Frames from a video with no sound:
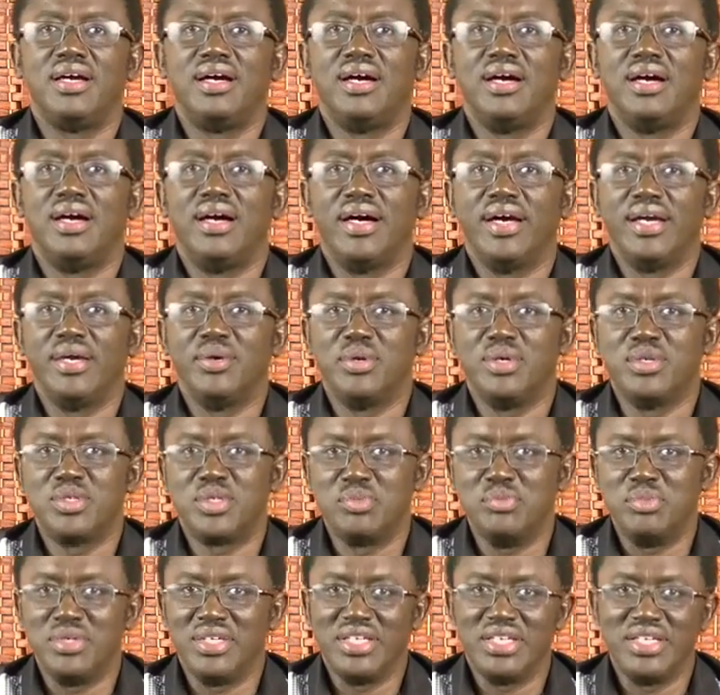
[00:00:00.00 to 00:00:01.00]
I want to
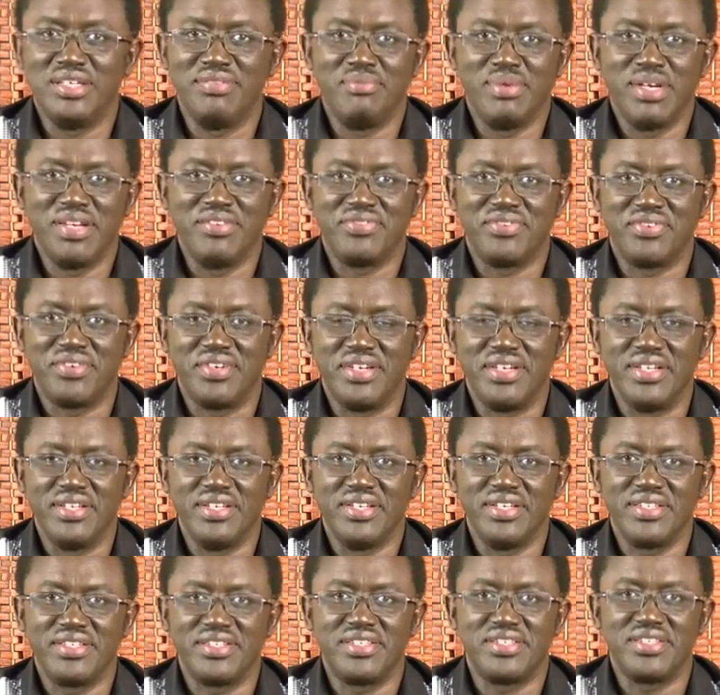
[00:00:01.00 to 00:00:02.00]
believe, my friend,
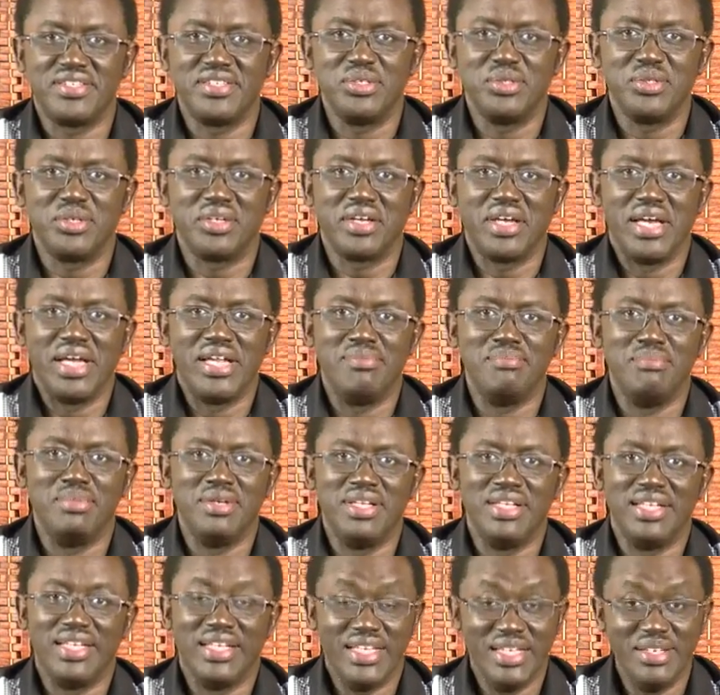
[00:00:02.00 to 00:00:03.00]
that you can
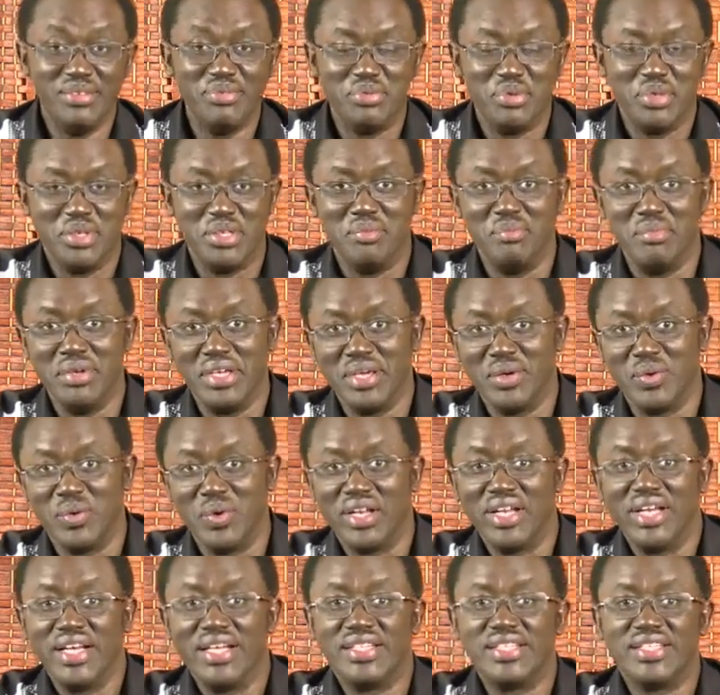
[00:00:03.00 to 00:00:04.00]
believe with me
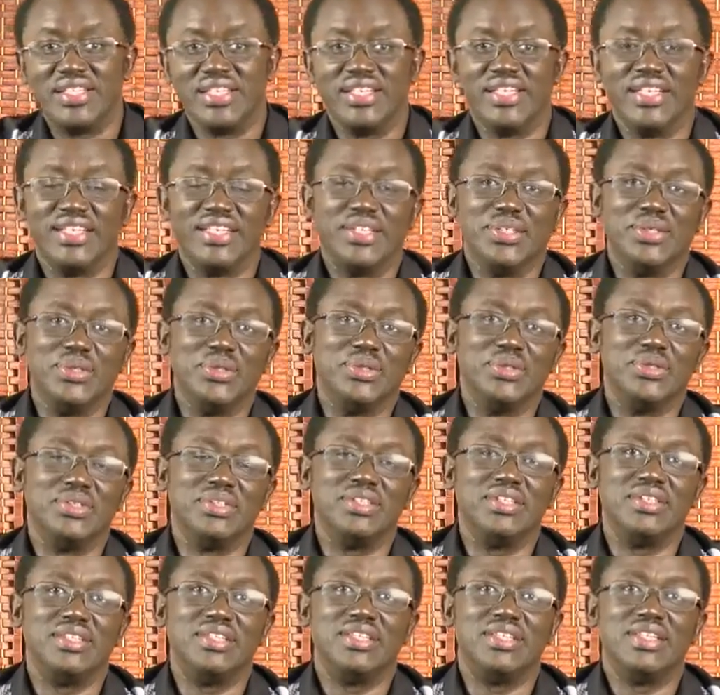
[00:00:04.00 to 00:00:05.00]
when I tell you
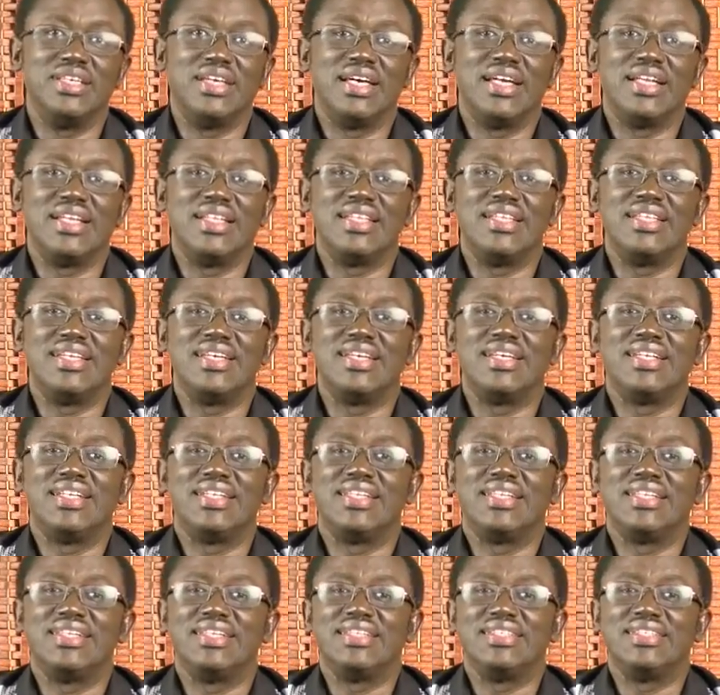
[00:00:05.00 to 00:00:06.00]
that
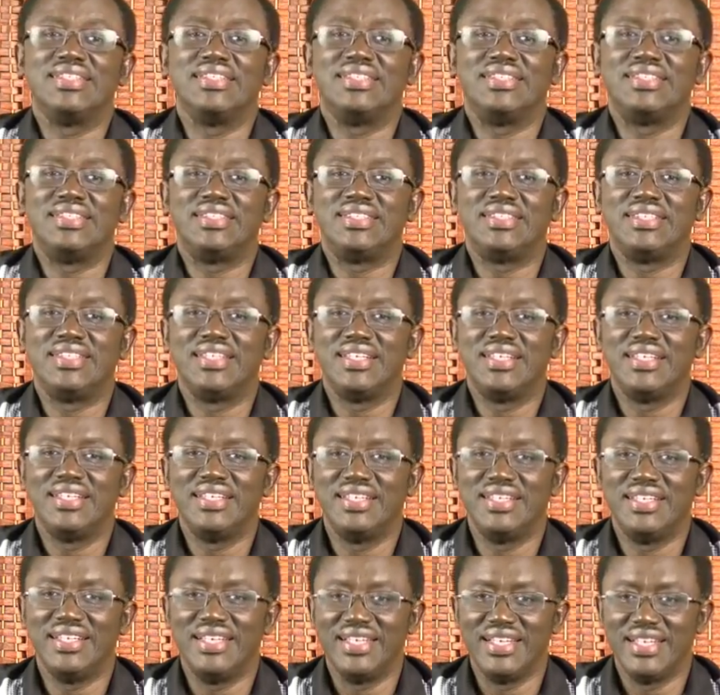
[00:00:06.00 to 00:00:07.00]
there is
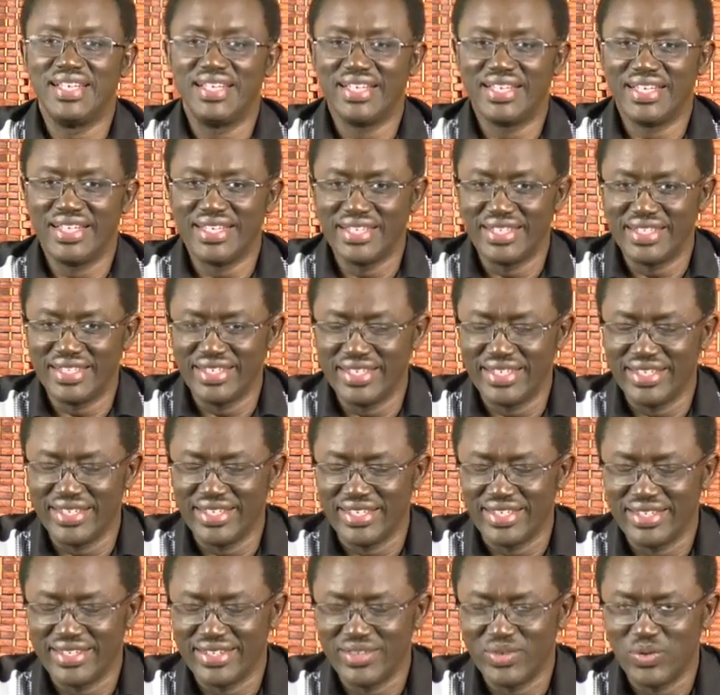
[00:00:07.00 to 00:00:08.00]

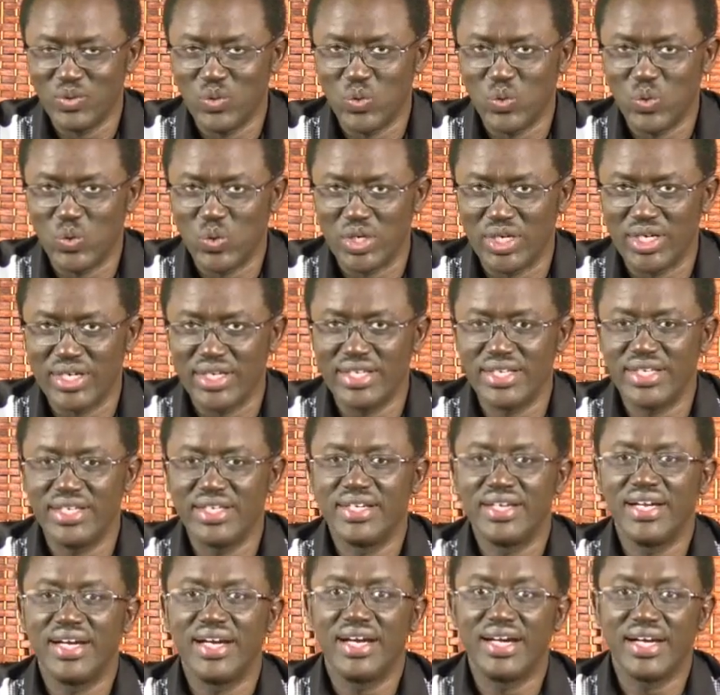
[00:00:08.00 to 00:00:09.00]
nothing worth
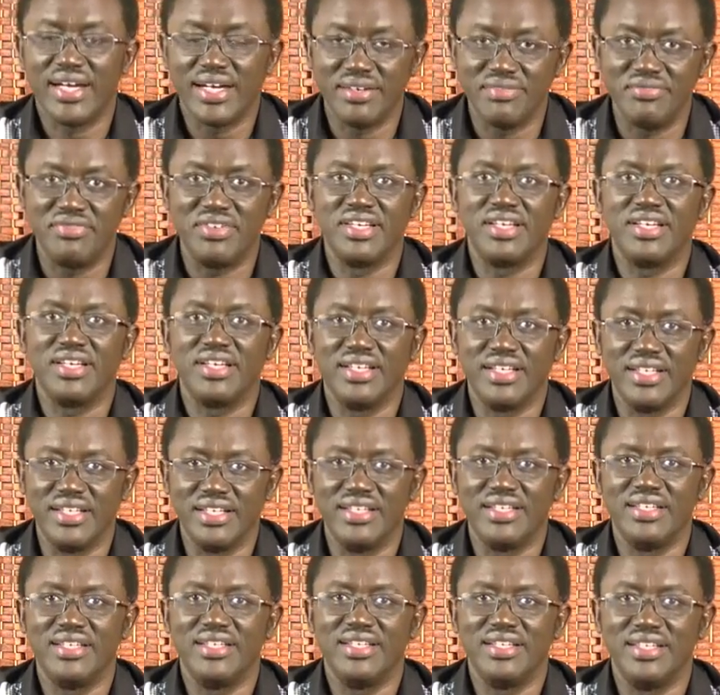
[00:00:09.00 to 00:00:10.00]
having
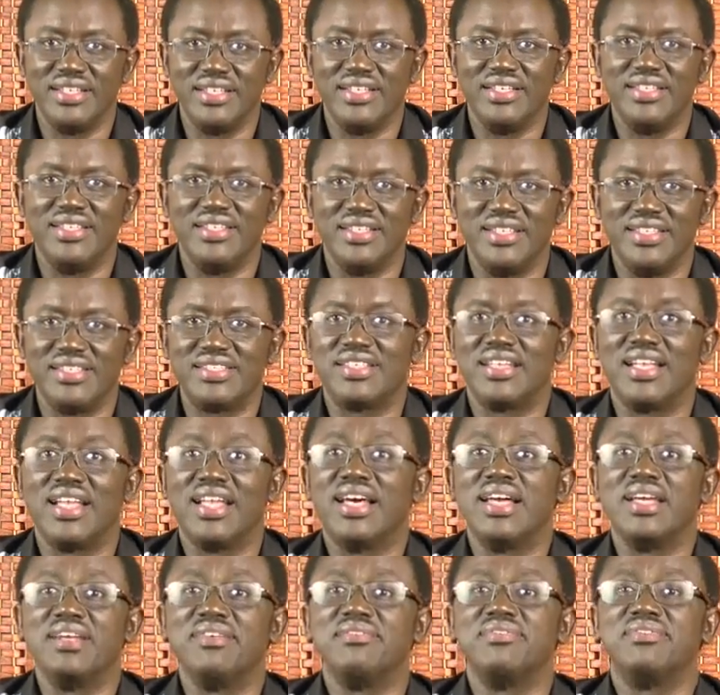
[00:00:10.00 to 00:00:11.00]
in this
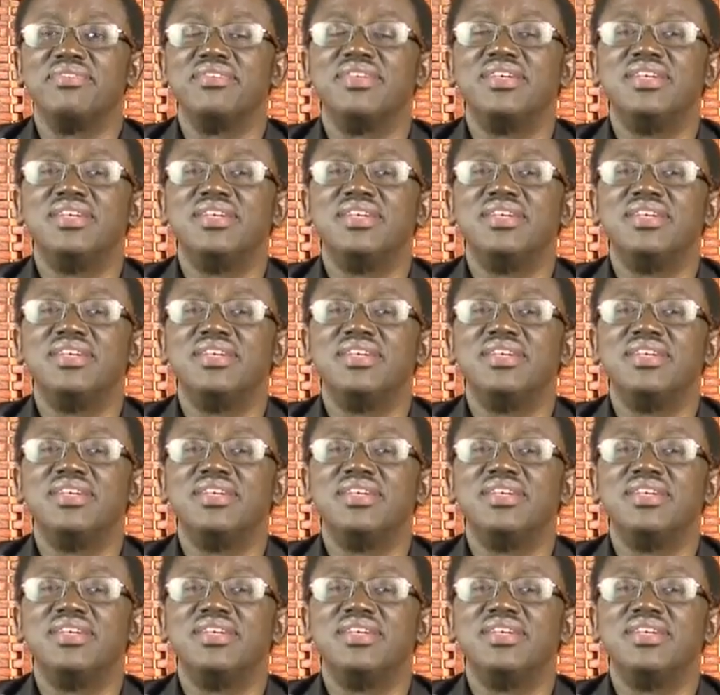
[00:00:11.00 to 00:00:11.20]
life